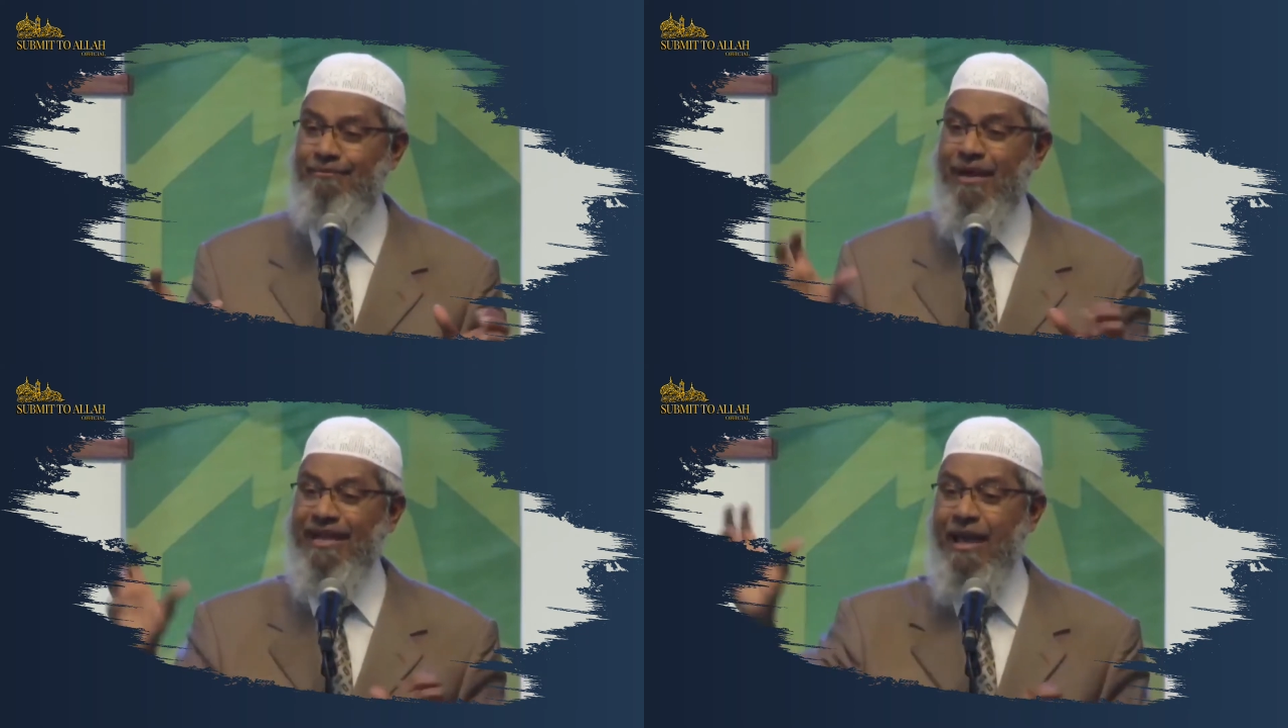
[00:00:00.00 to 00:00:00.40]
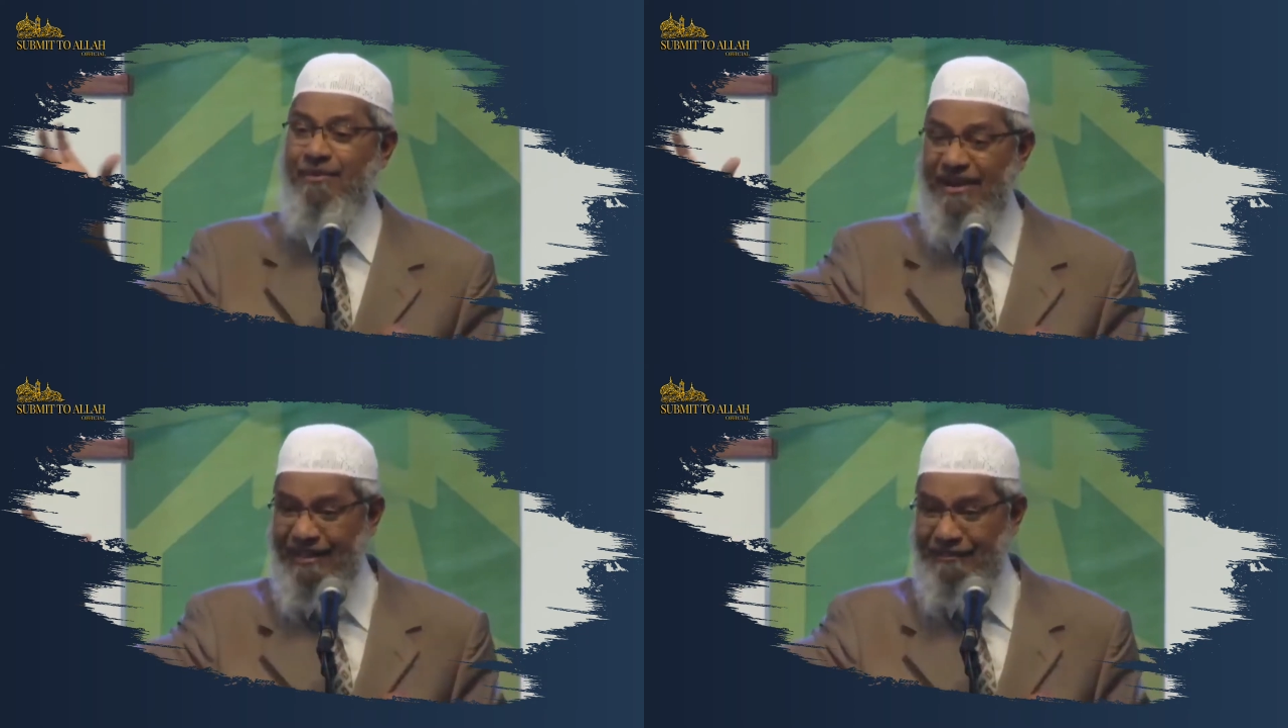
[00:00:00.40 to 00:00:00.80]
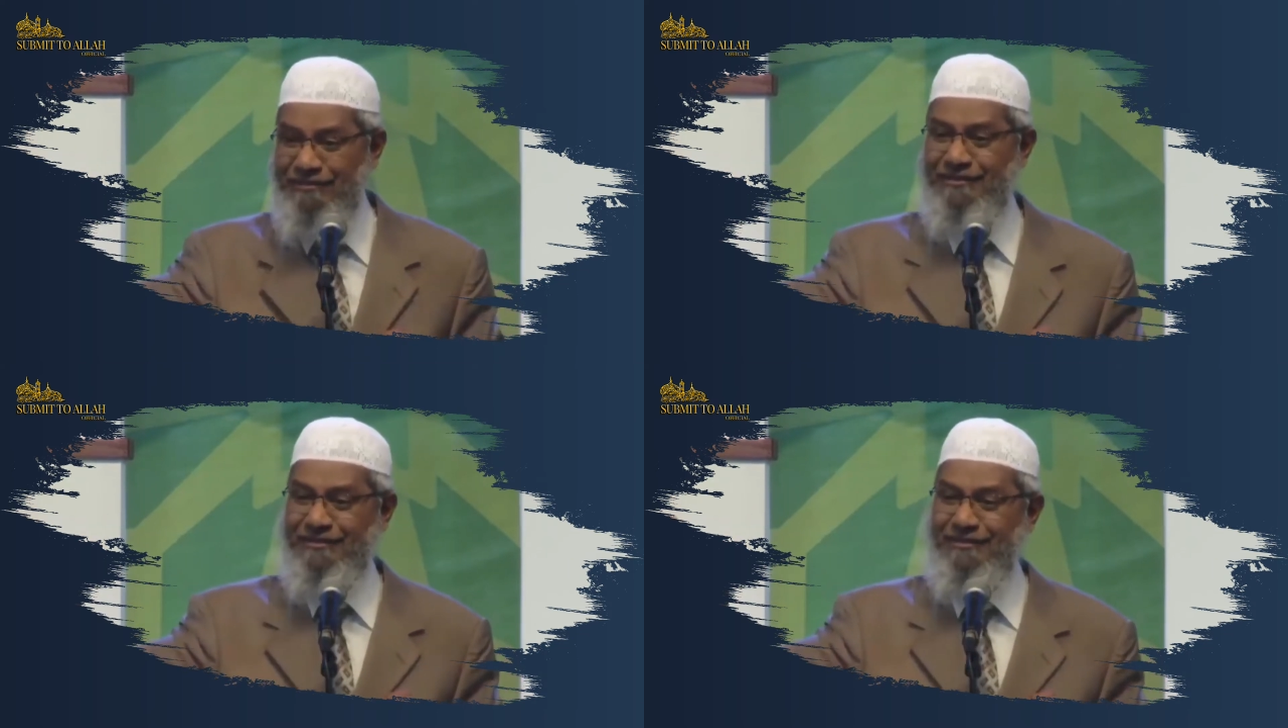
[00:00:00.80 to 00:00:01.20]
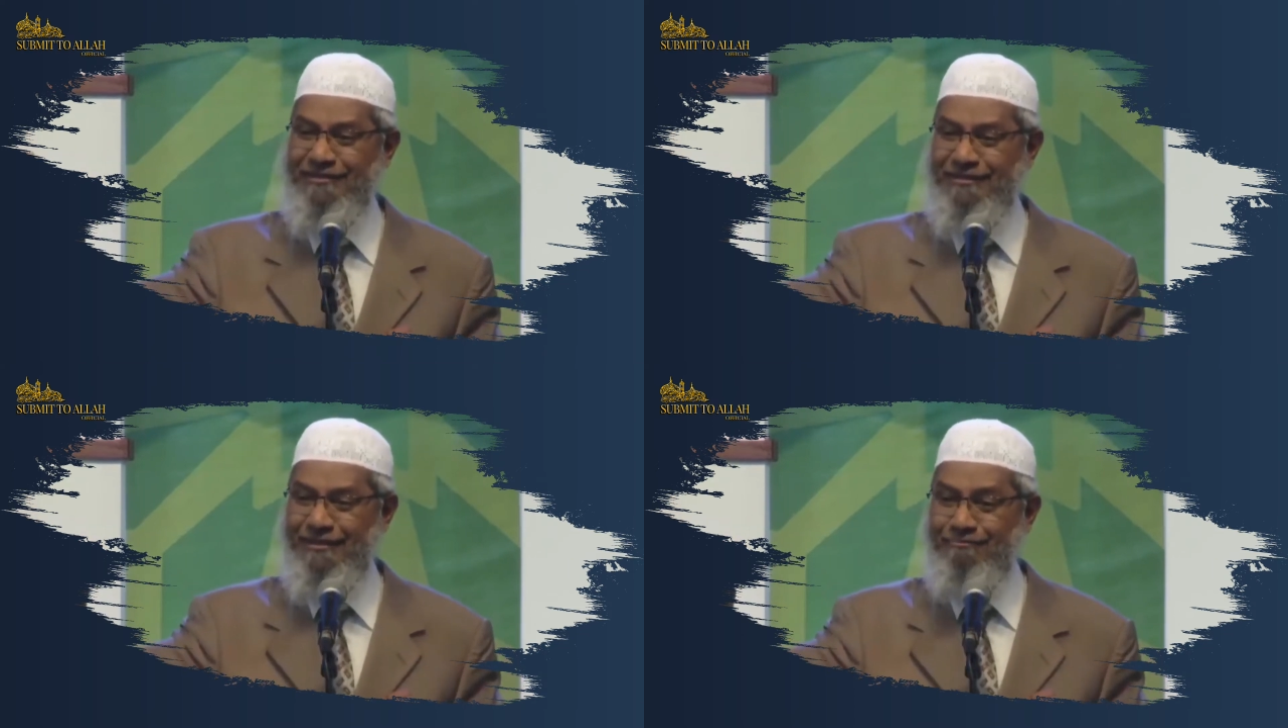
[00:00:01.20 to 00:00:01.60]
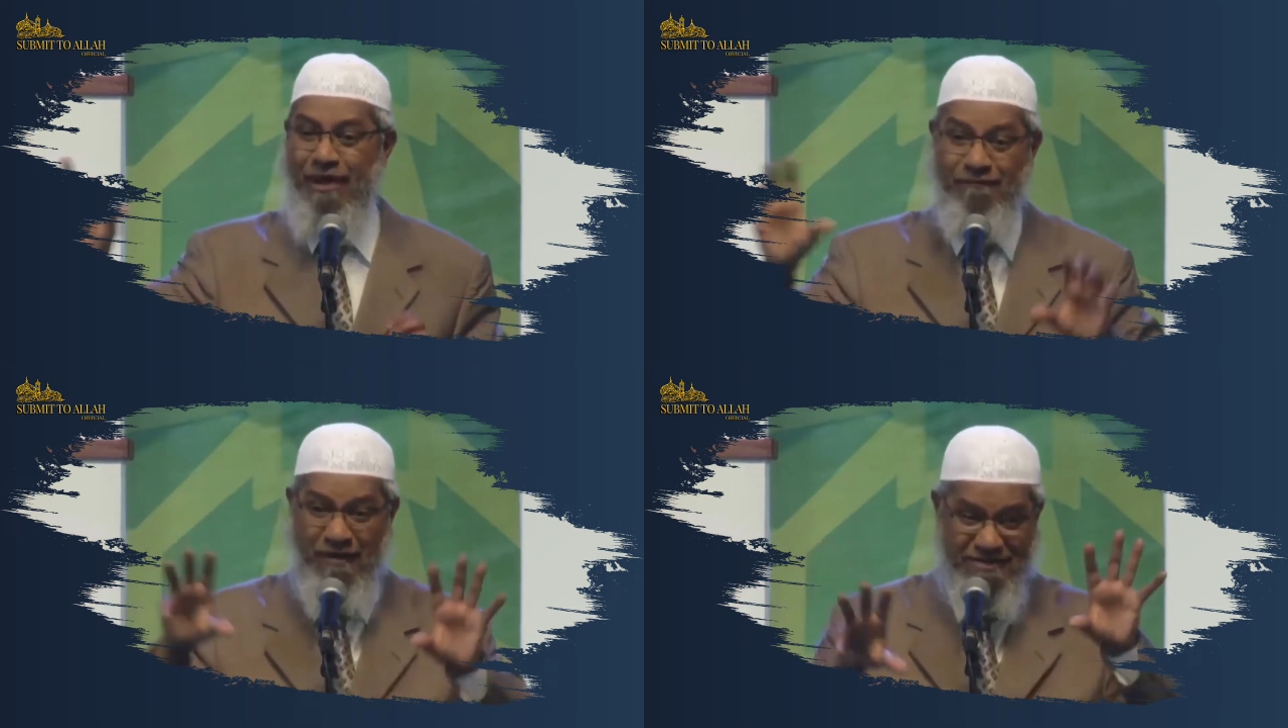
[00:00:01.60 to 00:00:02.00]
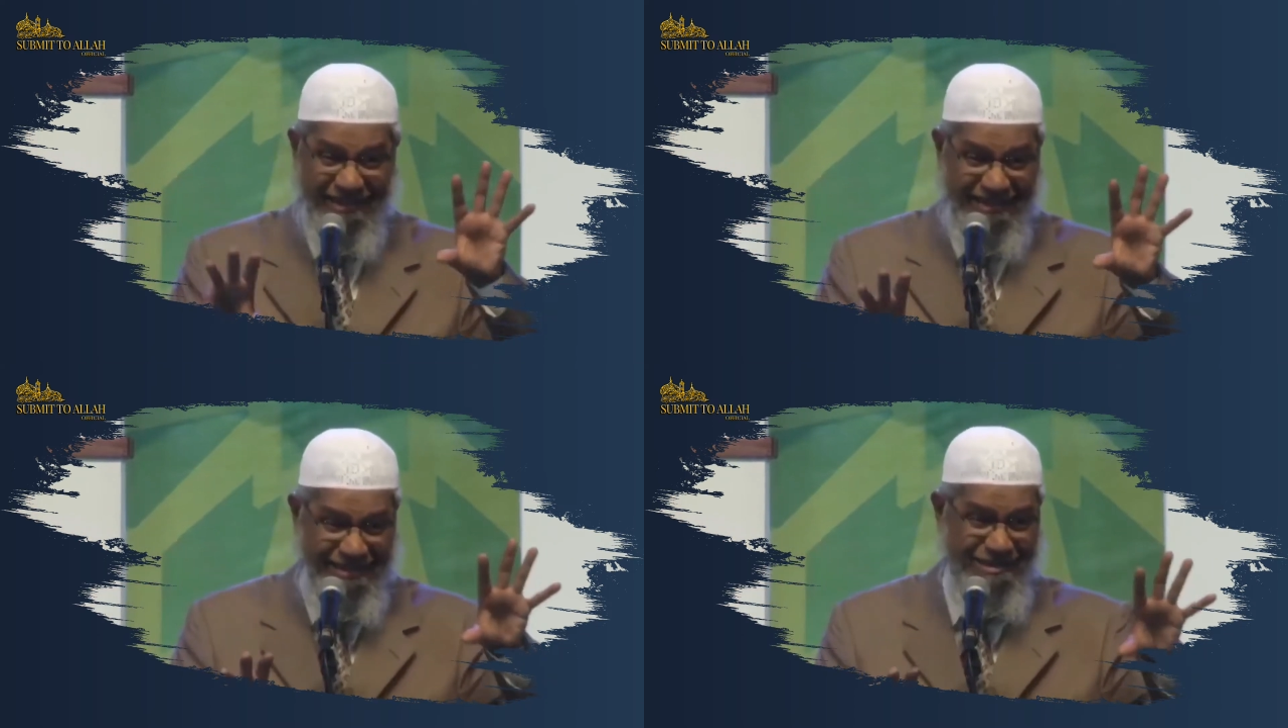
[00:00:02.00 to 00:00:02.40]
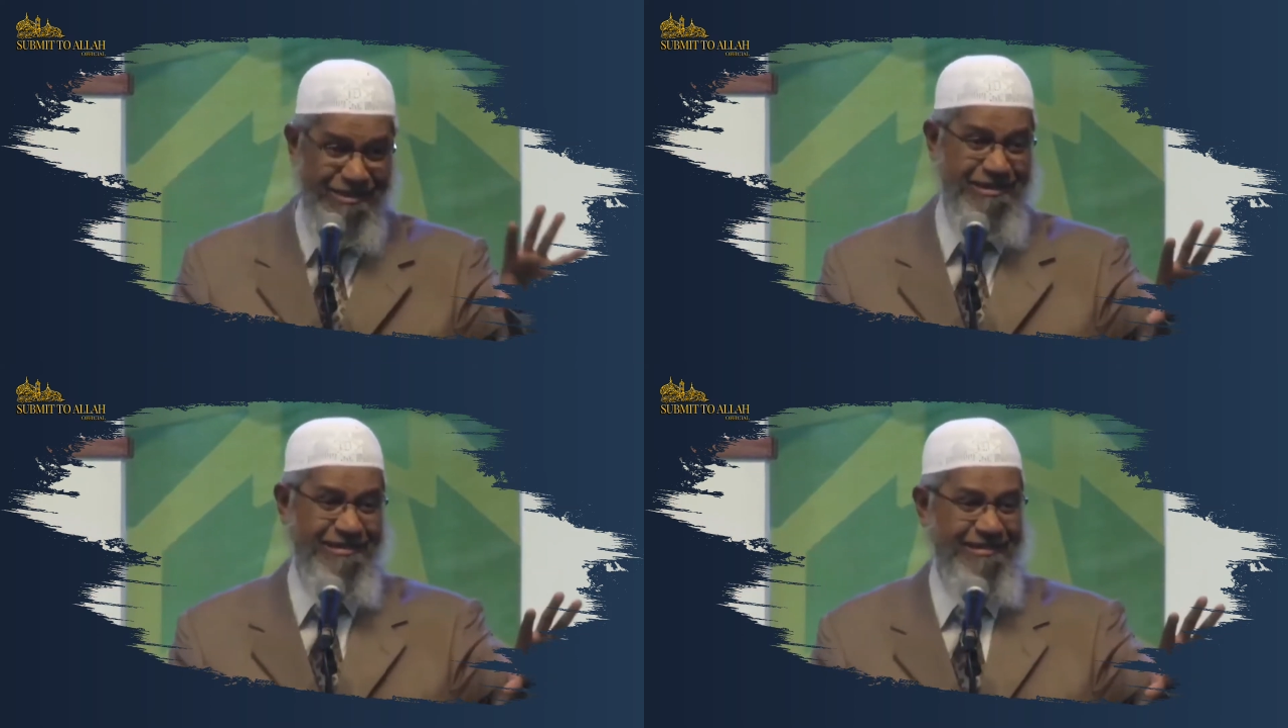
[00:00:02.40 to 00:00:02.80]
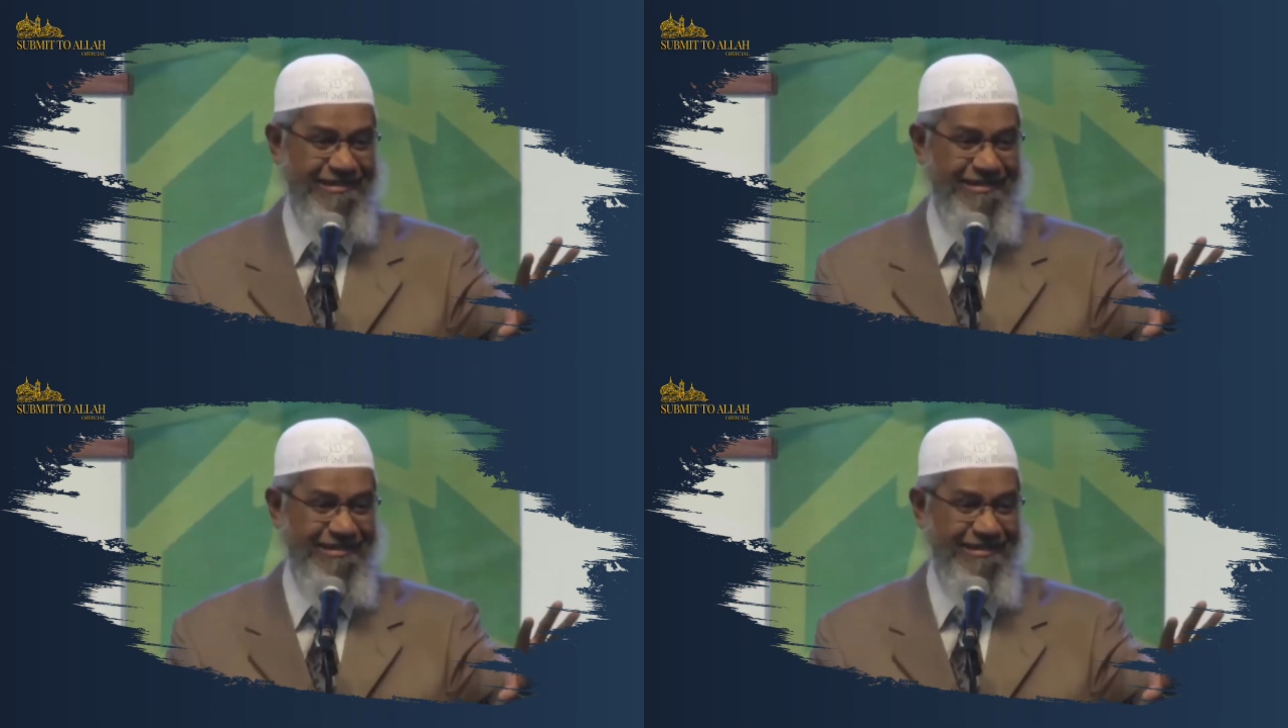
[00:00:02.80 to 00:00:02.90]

by cameras, by face recognition.